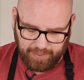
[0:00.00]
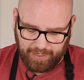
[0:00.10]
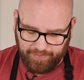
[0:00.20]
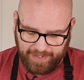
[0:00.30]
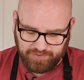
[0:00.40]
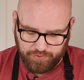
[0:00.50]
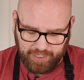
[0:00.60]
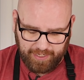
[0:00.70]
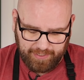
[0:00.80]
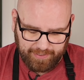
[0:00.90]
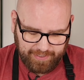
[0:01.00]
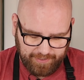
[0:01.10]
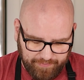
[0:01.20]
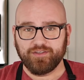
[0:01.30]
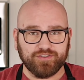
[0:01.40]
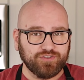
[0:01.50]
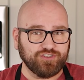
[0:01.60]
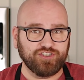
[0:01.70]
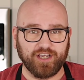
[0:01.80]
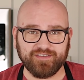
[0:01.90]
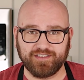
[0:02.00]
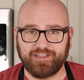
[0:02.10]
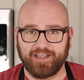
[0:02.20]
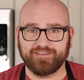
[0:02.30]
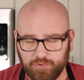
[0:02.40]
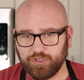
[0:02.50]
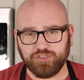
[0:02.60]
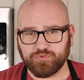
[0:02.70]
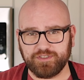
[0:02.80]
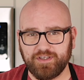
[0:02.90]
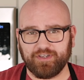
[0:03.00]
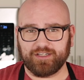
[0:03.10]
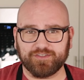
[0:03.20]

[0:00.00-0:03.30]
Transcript: That's okay. Again, this is just a test. I really just want to see if I can